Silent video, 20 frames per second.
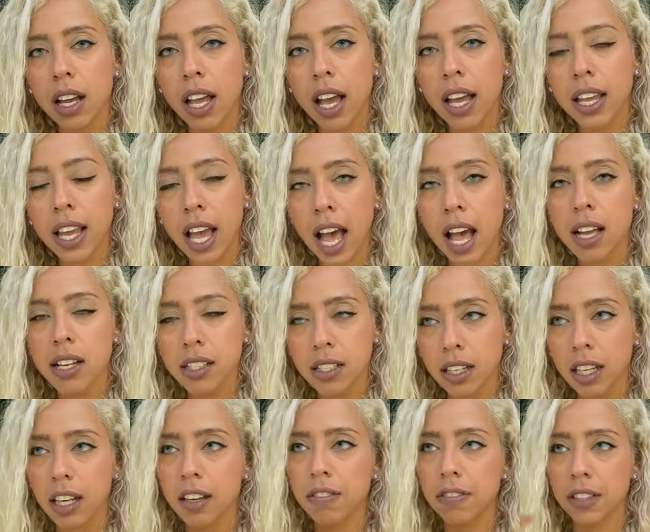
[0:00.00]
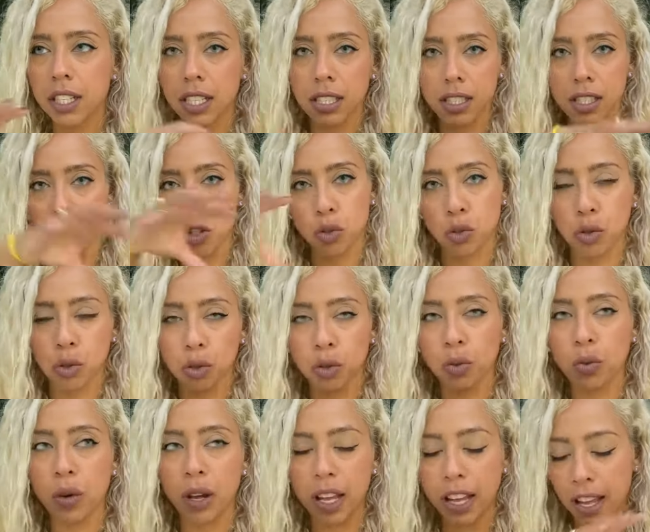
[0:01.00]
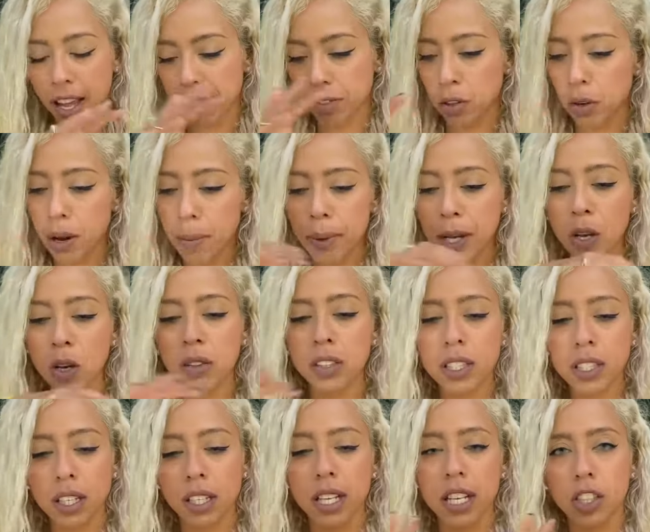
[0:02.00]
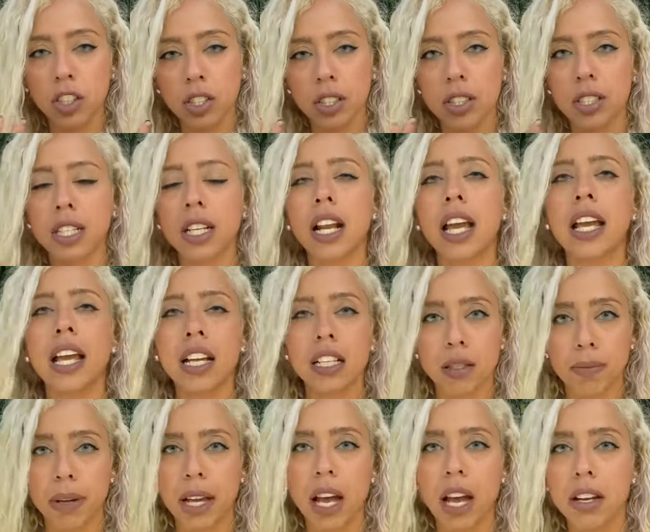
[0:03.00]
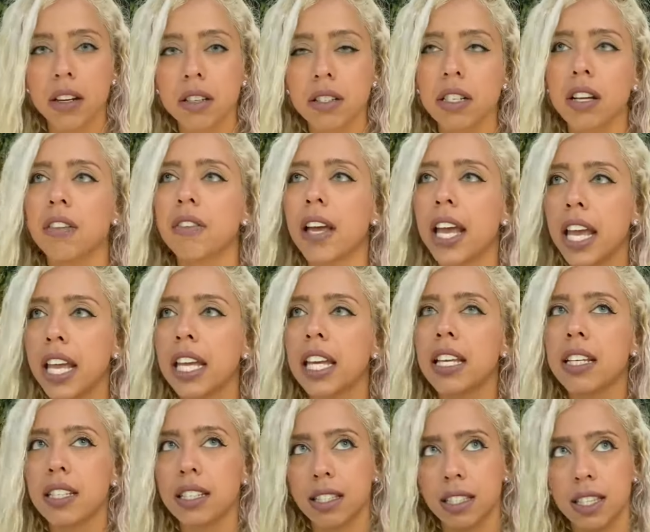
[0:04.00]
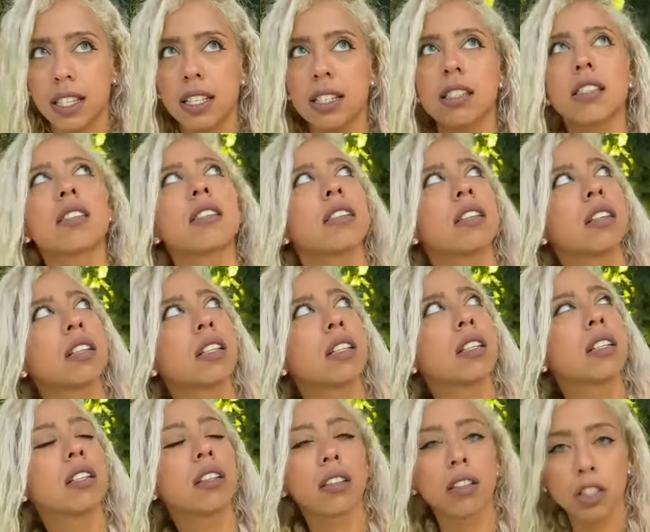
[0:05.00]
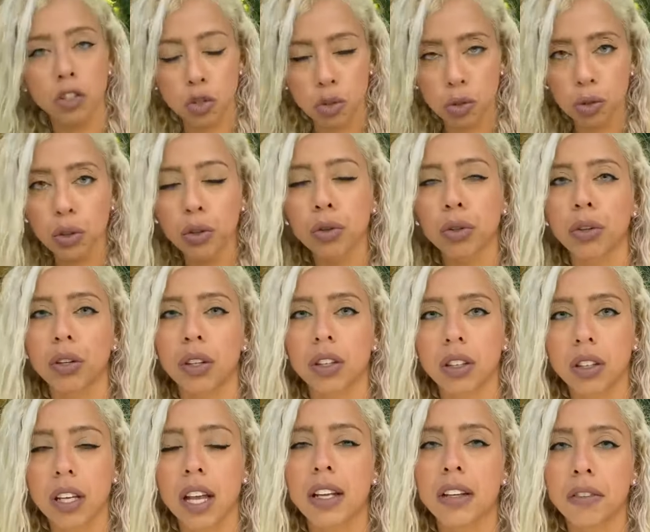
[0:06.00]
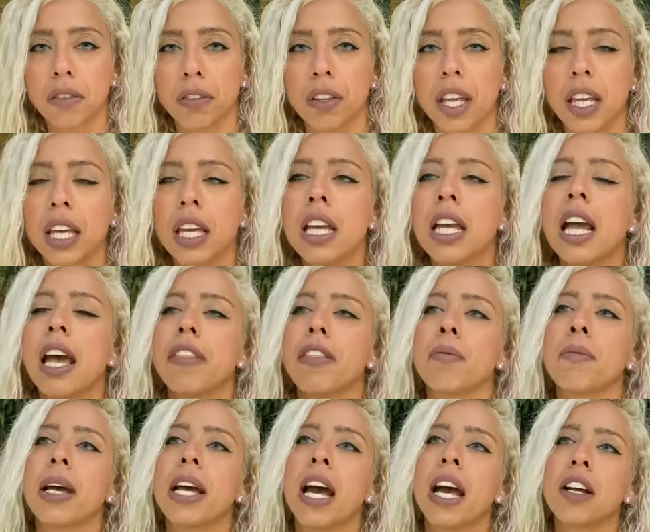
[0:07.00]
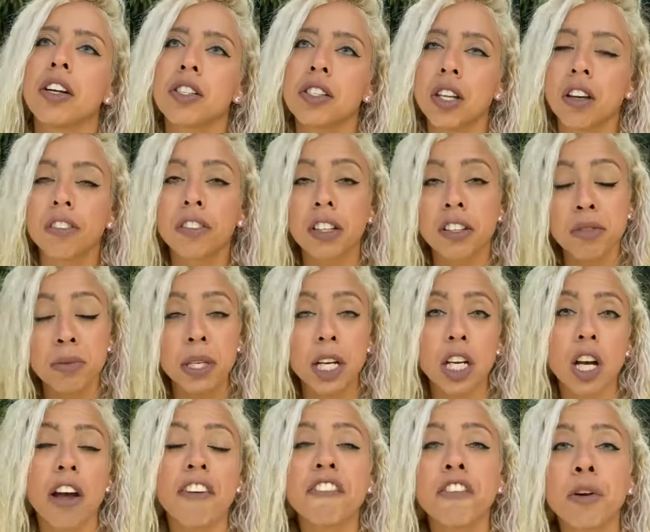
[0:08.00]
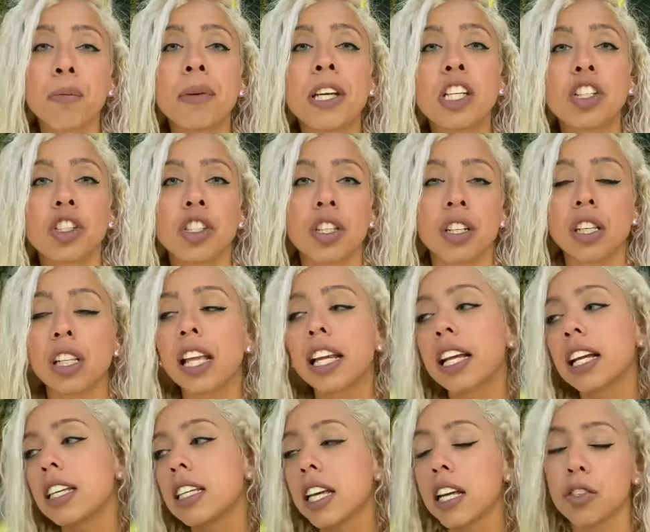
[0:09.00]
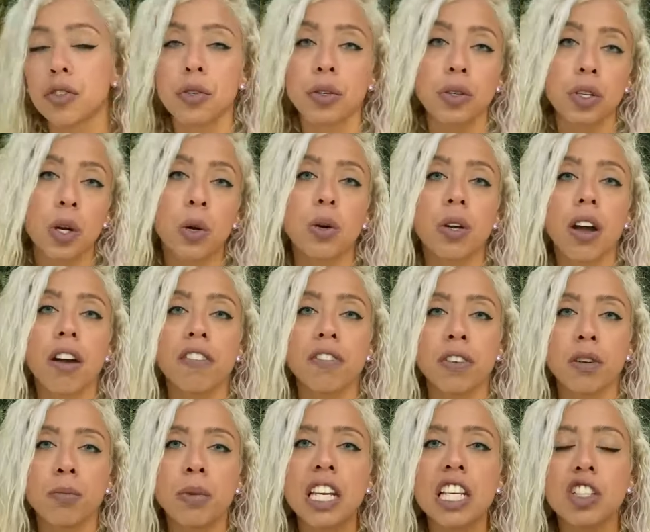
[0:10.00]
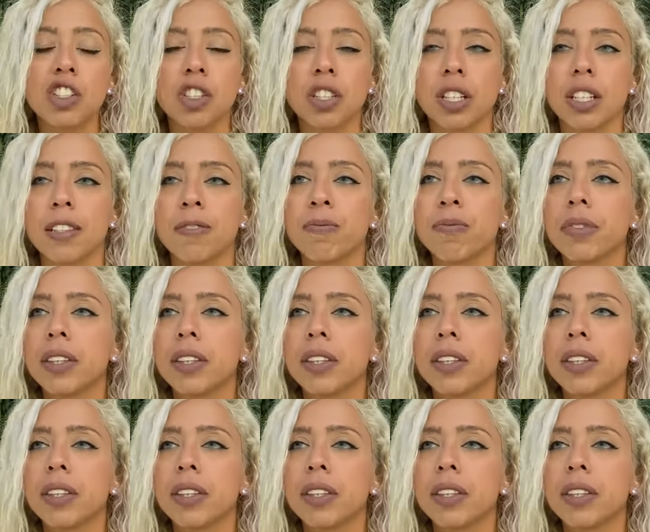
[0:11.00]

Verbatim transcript: I ask if this is true. After I make all these connections, then I ask my higher self, "Hey, is this the truth?" kind of thing. And then my higher self gives me a confirmation, like a yes or no confirmation